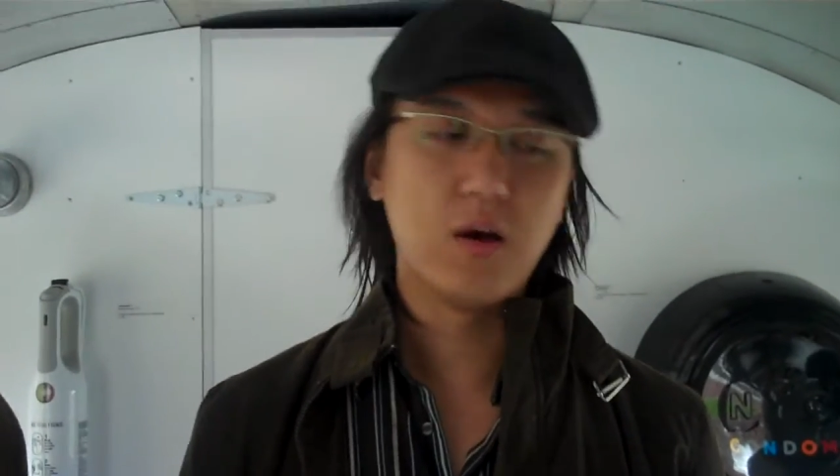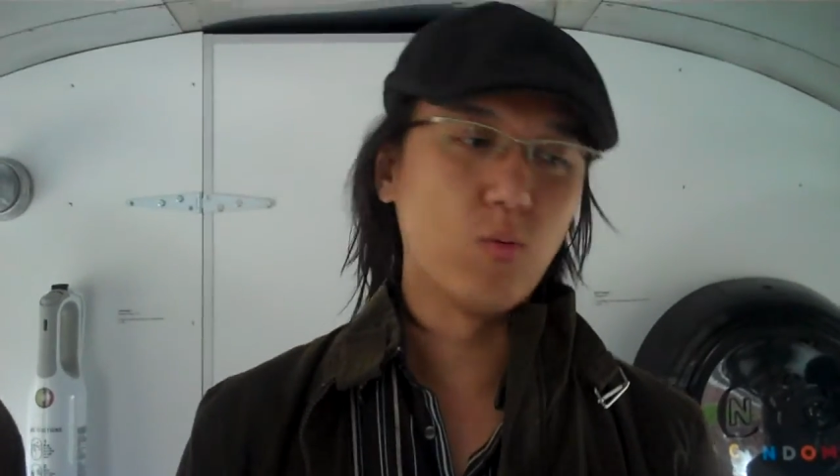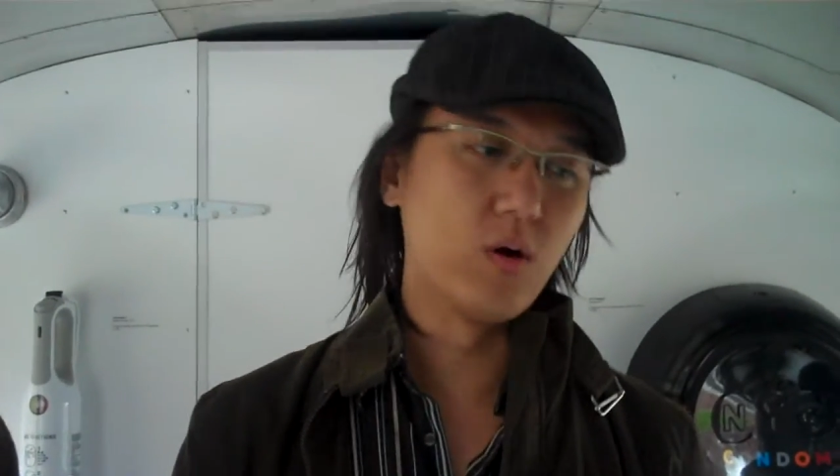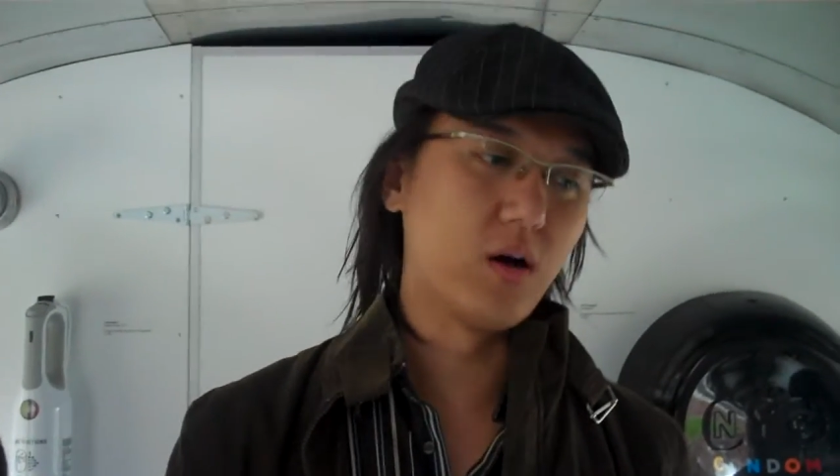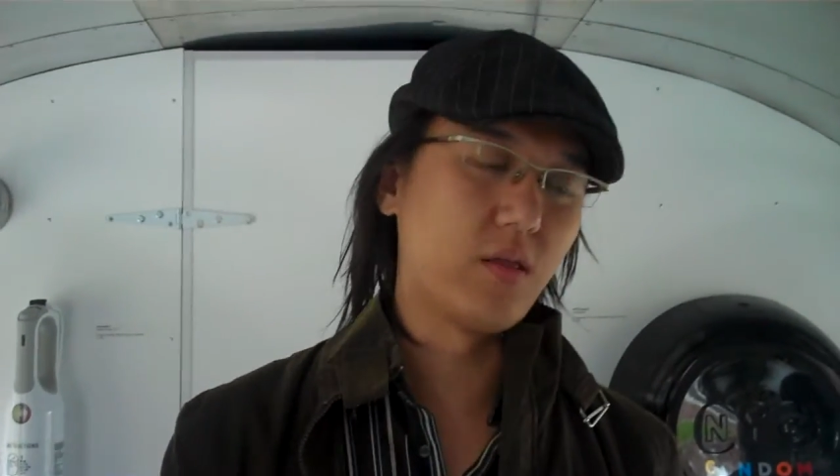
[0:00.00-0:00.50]

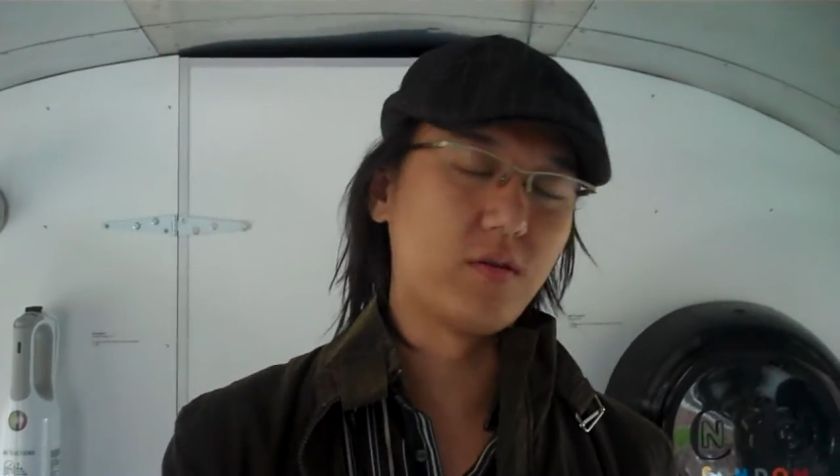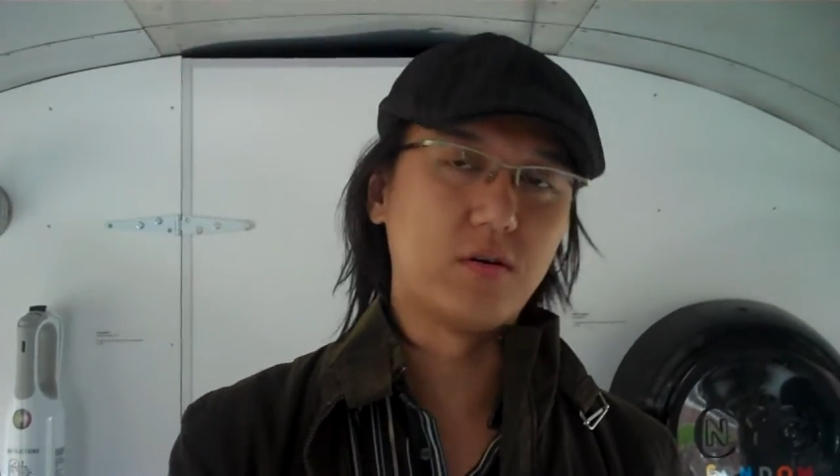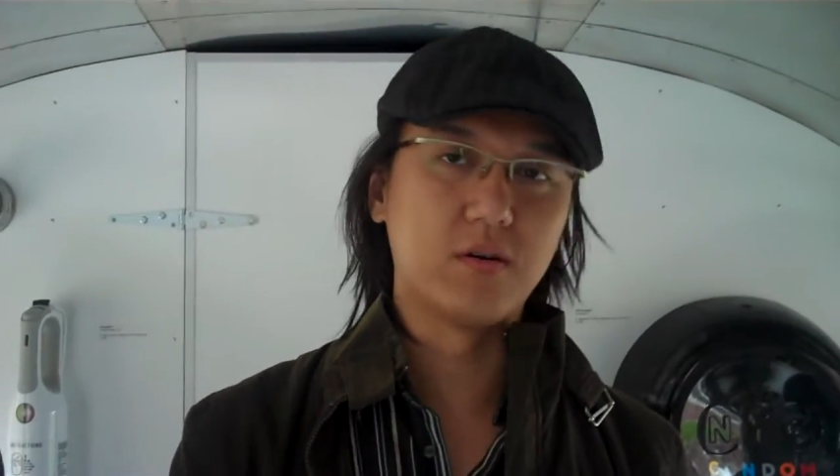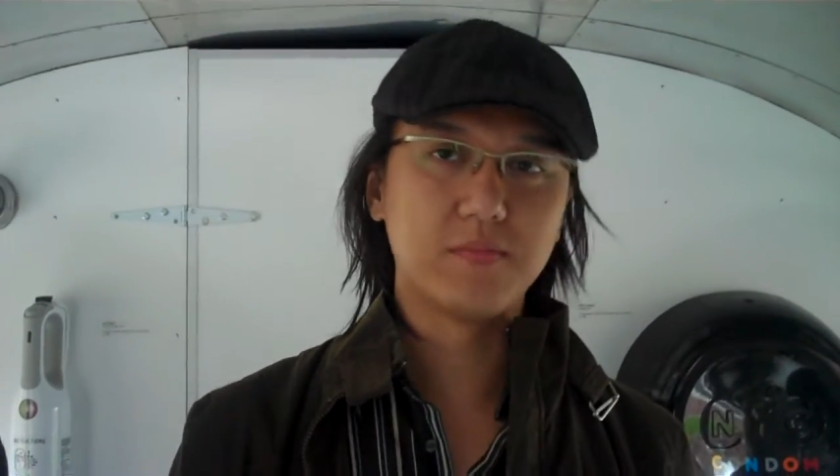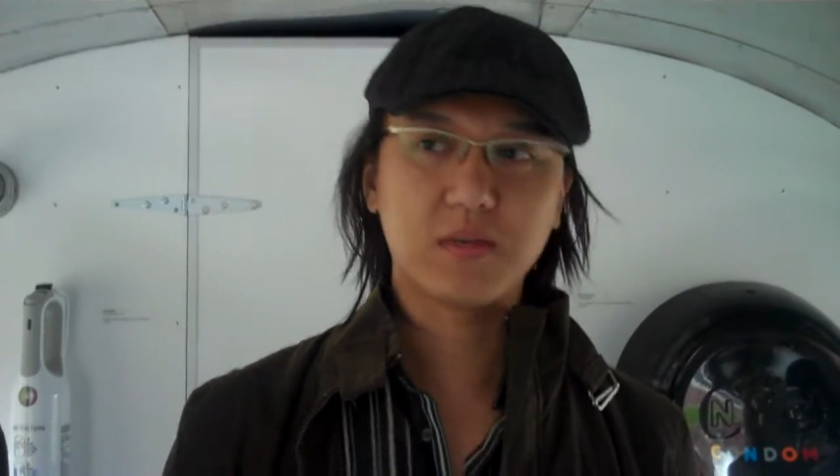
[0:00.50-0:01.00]
what
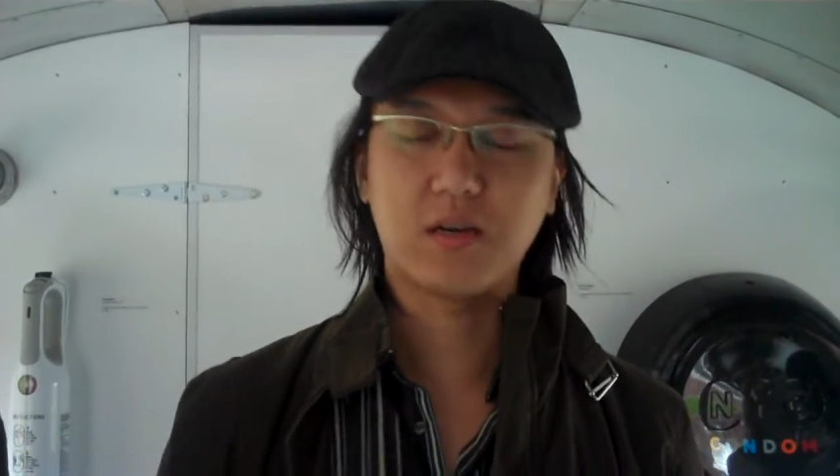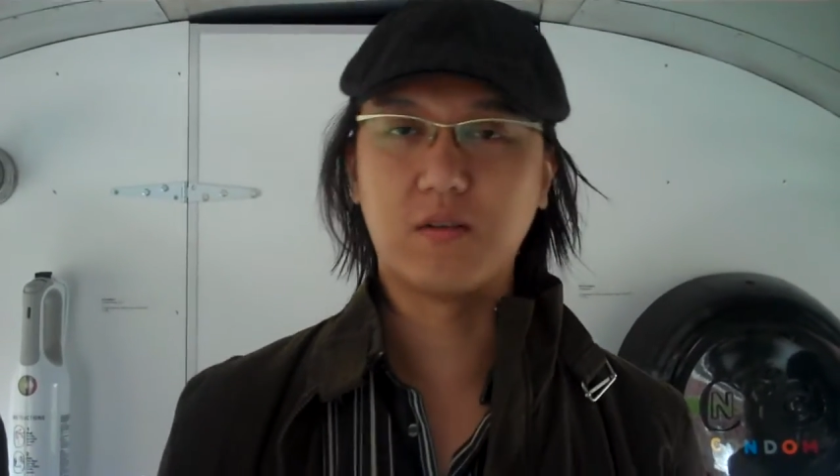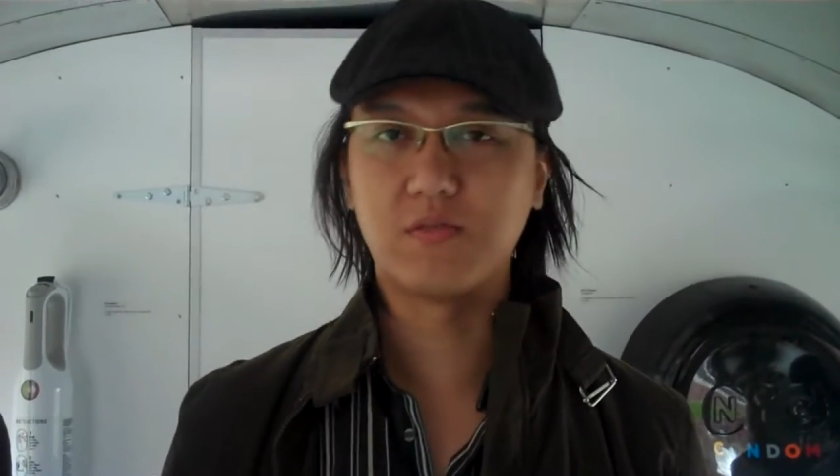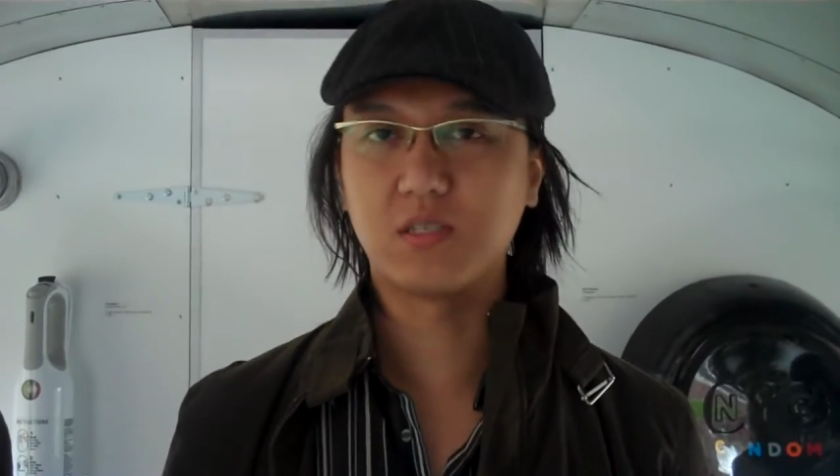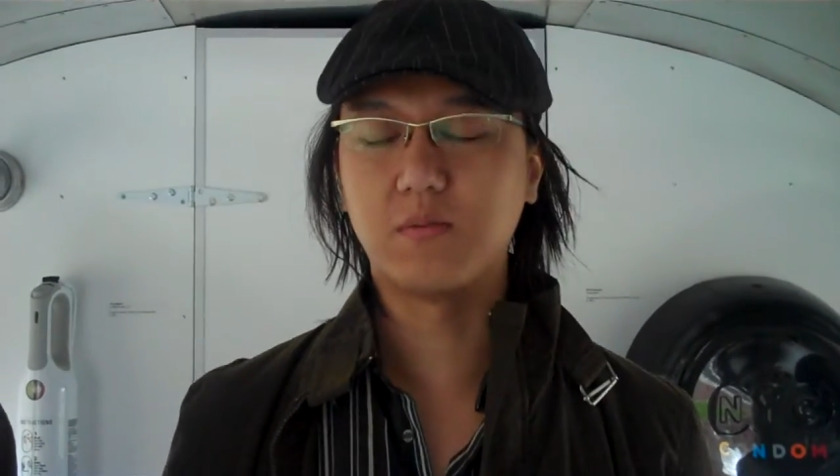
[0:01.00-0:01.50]
other
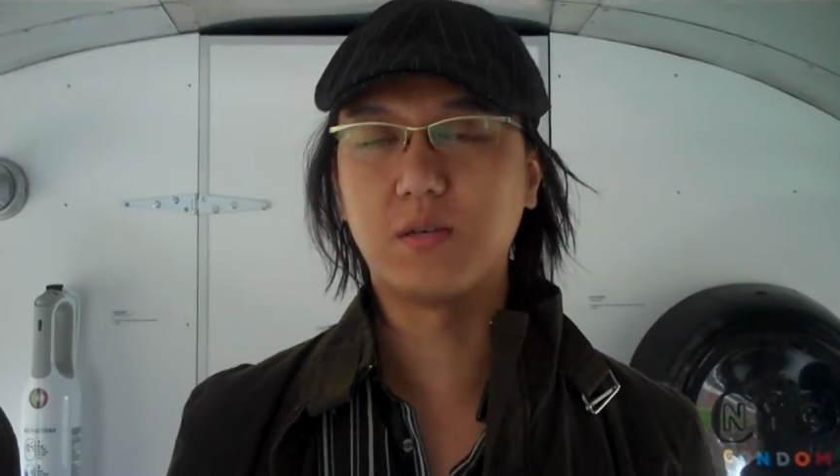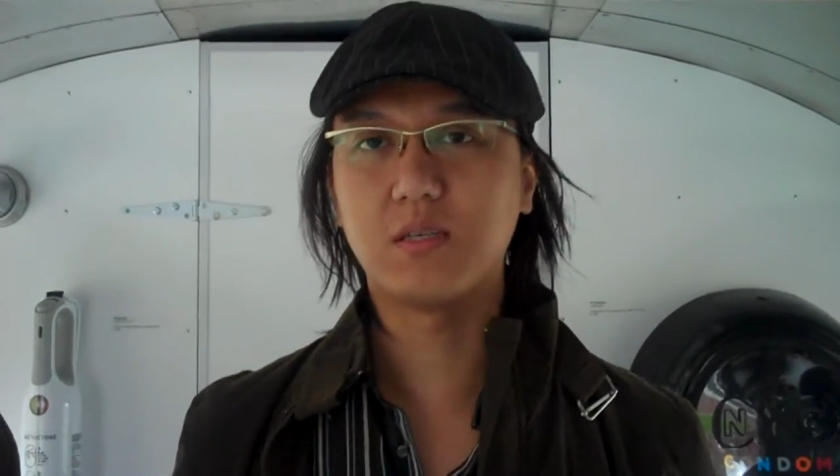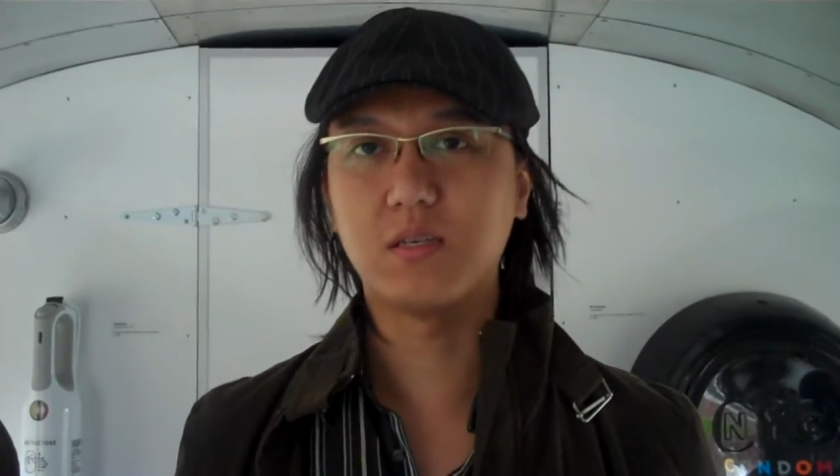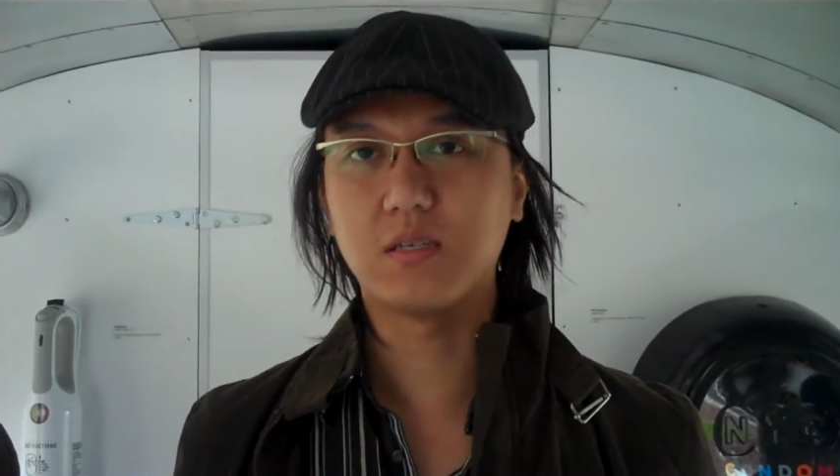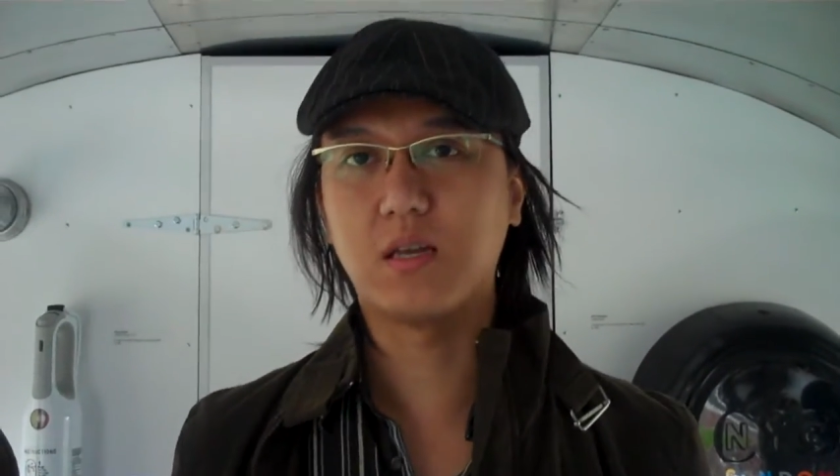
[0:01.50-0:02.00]
kind of
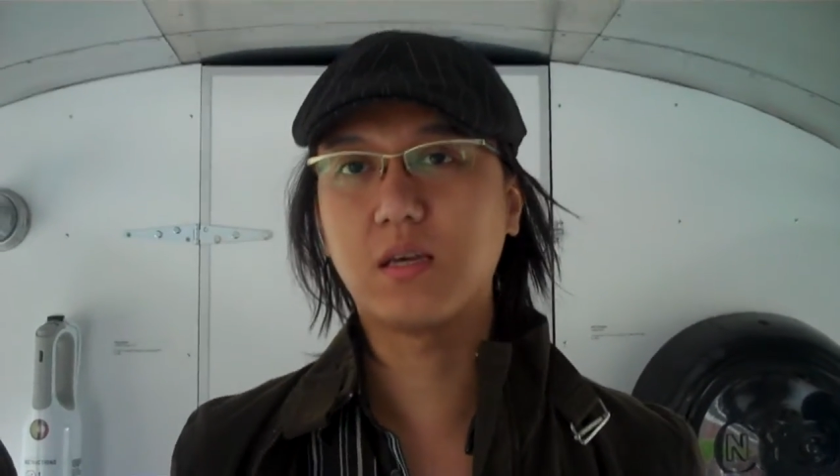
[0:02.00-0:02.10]
disabilities